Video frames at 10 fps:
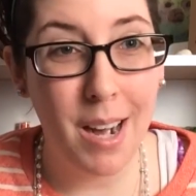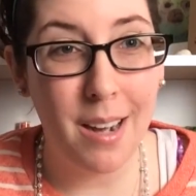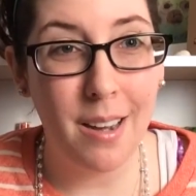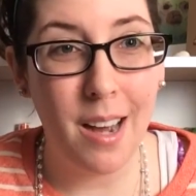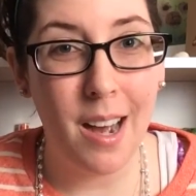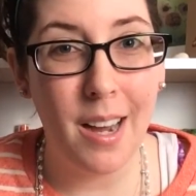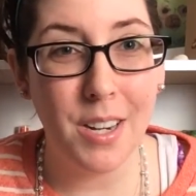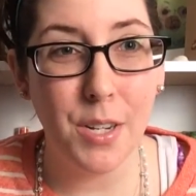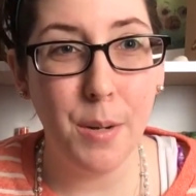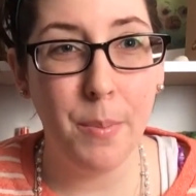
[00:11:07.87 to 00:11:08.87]
I
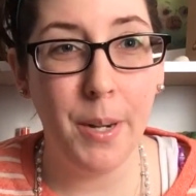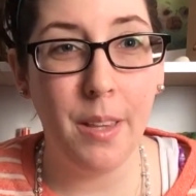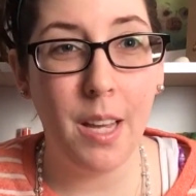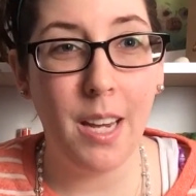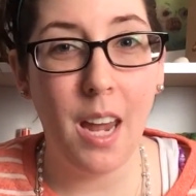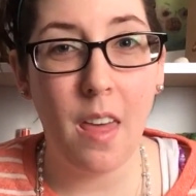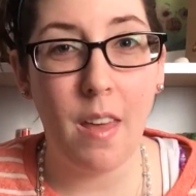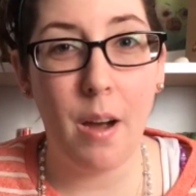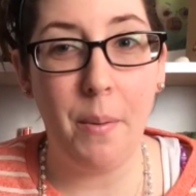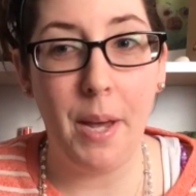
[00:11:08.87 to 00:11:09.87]
actually am pretty lucky in
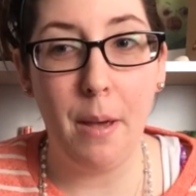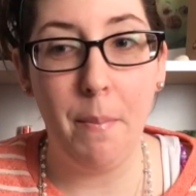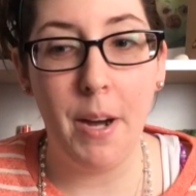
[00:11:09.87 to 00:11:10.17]
that way.